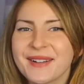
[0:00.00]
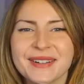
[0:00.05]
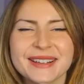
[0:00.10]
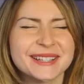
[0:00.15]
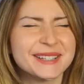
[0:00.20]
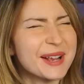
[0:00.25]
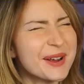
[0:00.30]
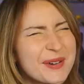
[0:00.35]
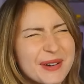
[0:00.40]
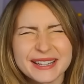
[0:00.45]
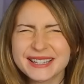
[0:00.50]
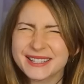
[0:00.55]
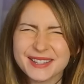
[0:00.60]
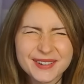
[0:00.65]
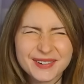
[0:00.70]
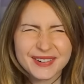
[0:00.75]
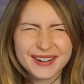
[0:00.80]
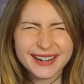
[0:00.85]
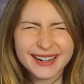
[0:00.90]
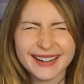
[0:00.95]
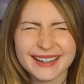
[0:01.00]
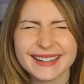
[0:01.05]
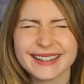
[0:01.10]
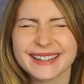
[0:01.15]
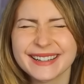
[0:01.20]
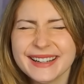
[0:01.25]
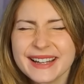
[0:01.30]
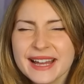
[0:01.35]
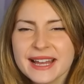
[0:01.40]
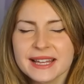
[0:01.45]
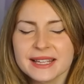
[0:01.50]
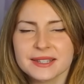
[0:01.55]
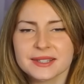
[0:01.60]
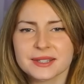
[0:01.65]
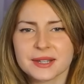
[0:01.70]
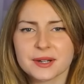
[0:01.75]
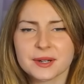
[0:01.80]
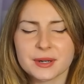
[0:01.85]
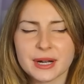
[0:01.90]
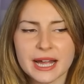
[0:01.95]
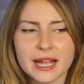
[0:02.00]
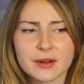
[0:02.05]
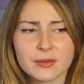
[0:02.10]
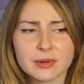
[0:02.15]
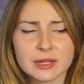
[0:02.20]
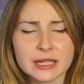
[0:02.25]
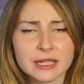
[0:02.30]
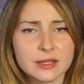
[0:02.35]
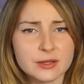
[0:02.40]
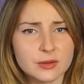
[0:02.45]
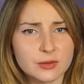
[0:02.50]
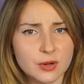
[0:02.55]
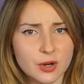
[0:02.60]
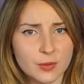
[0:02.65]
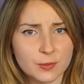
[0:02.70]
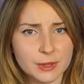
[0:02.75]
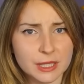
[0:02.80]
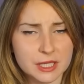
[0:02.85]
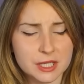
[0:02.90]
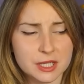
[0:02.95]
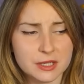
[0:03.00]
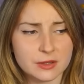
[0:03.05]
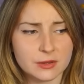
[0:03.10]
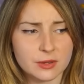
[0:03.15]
So what's the word? So I really do hope that she's